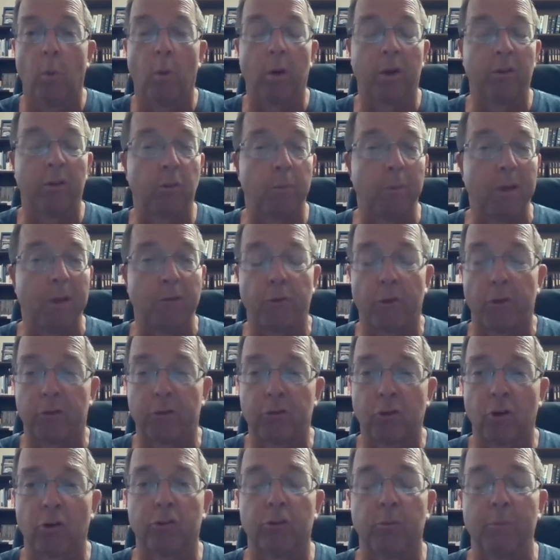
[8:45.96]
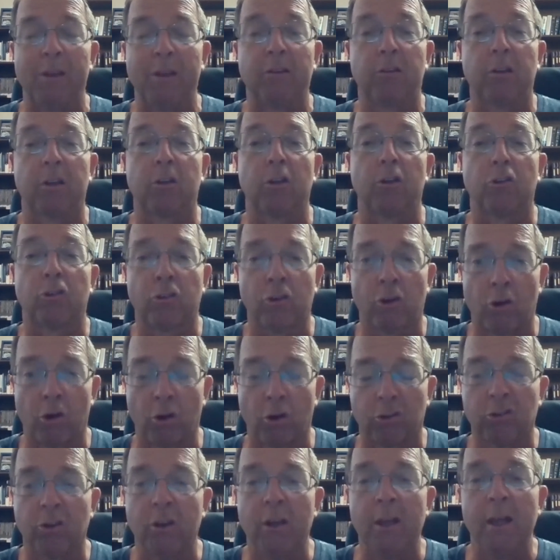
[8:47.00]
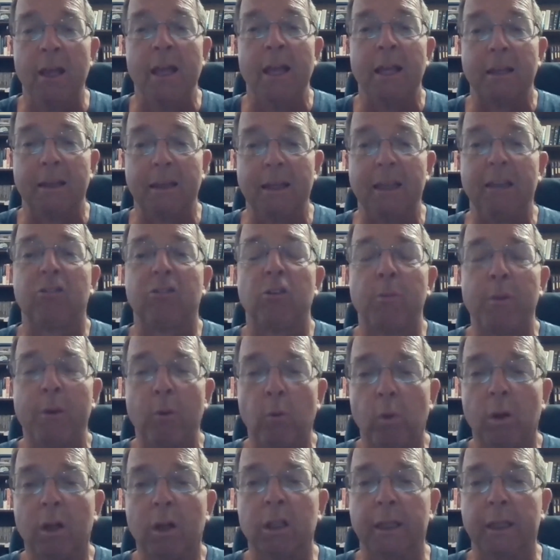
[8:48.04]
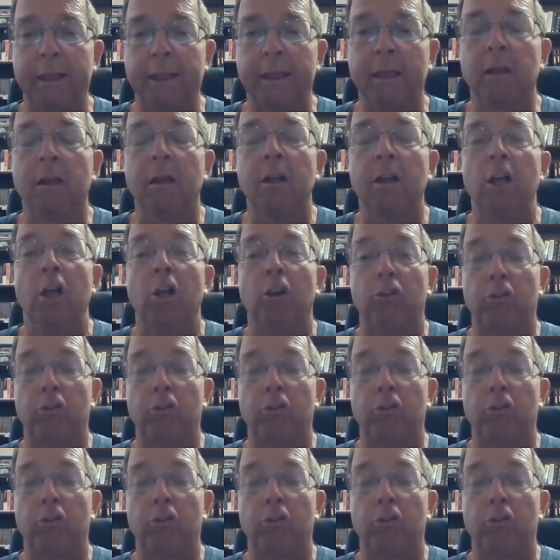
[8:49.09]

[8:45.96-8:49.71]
What does it mean for the church? It means that the church needs to be willing